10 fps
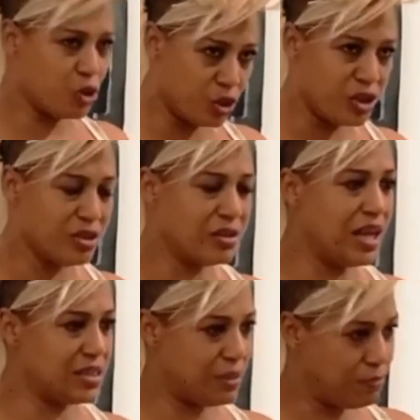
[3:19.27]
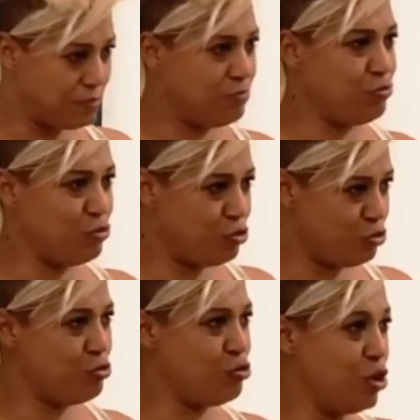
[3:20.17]
good
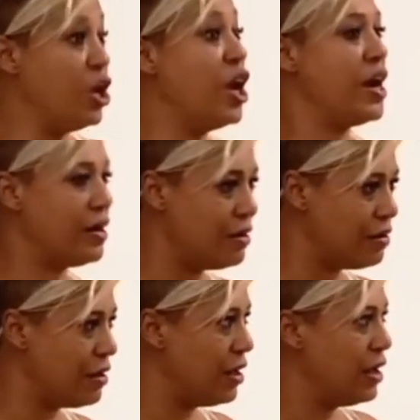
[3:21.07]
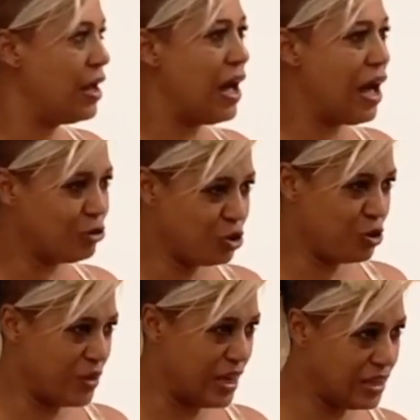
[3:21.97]
to learn how to
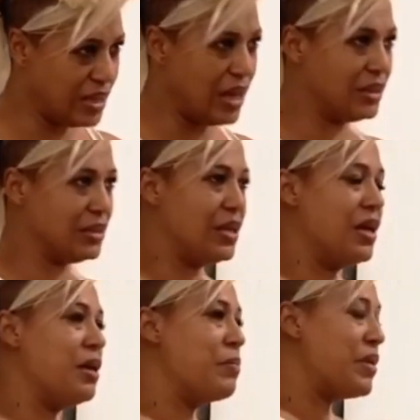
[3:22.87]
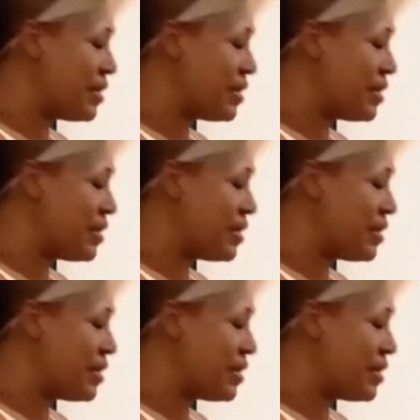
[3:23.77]
create art. But the